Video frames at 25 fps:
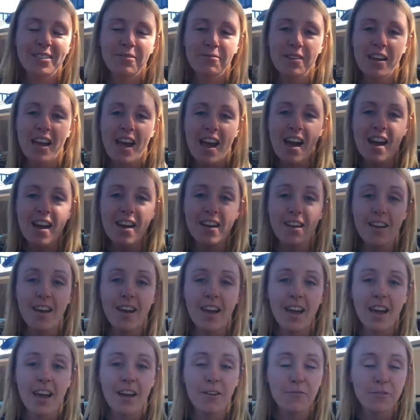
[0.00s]
that we had
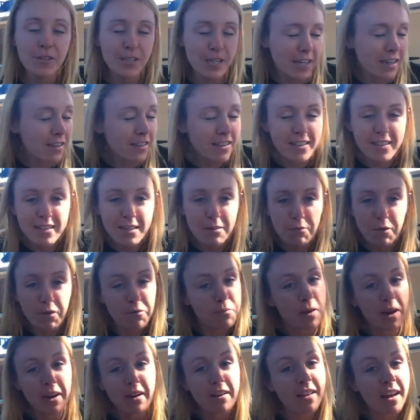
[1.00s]
a ridiculous number
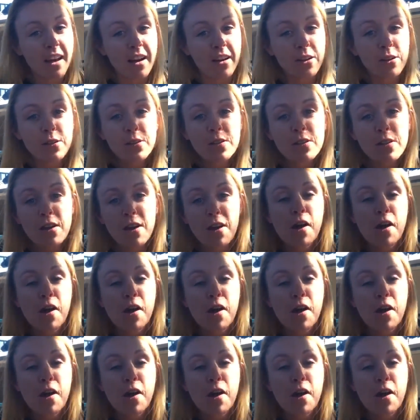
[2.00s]
of parallels.